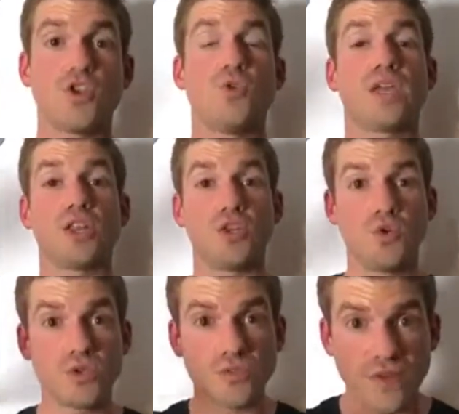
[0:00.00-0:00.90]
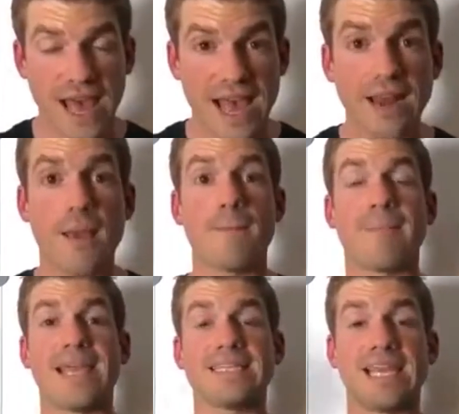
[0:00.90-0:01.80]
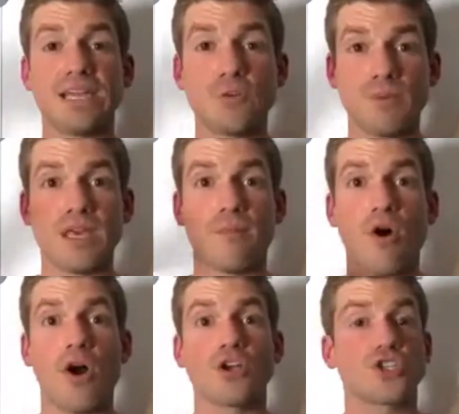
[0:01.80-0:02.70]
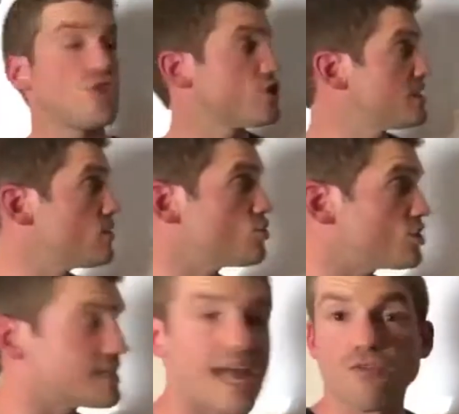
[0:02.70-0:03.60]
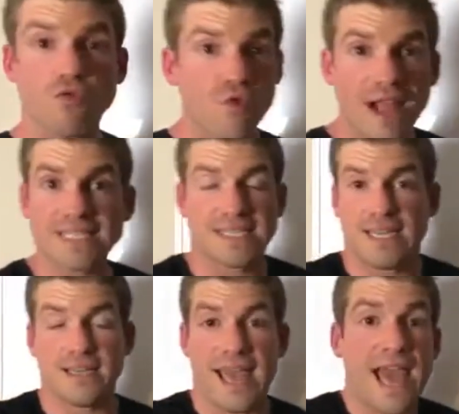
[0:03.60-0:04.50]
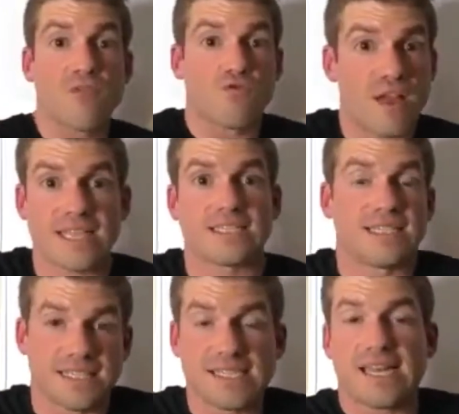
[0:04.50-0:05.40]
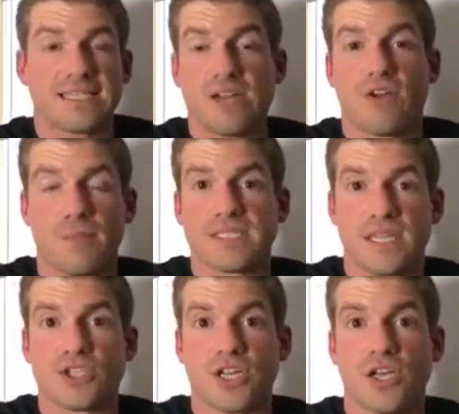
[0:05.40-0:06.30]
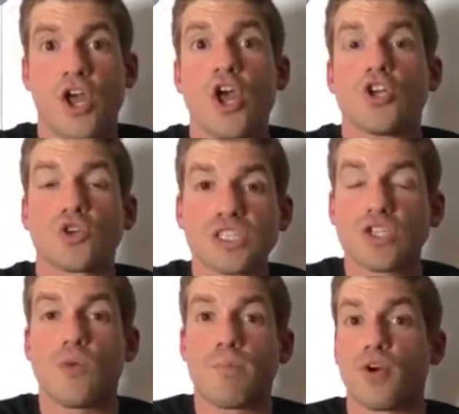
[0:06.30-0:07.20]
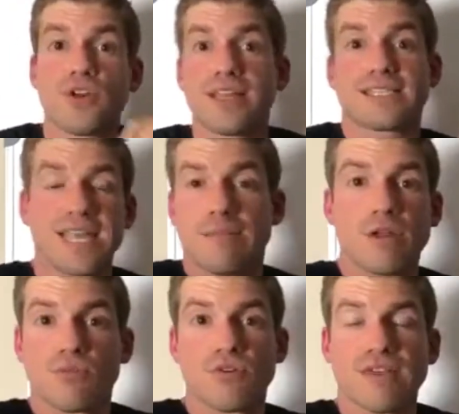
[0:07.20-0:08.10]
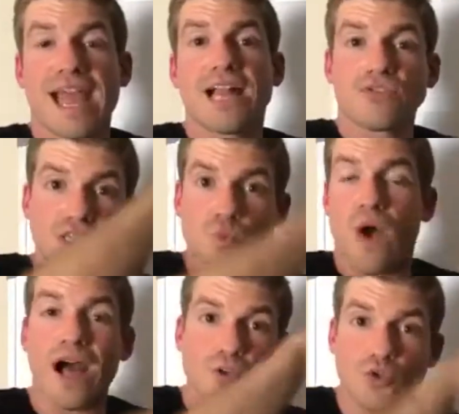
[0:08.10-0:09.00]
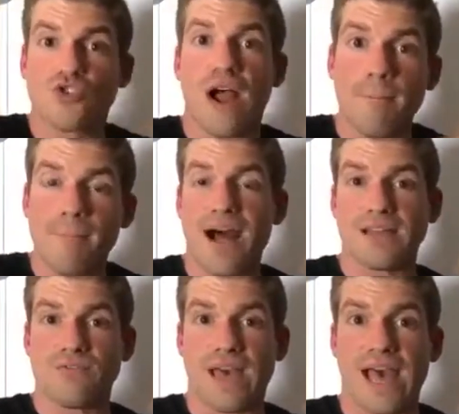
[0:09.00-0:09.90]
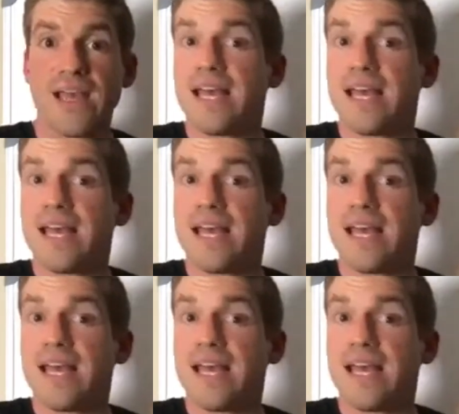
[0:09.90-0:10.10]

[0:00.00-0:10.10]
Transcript: You can lose fat, maintain your BMR, so you're still just at resting, at rest in a sedentary position. You're still burning the same number of calories while you drop body fat.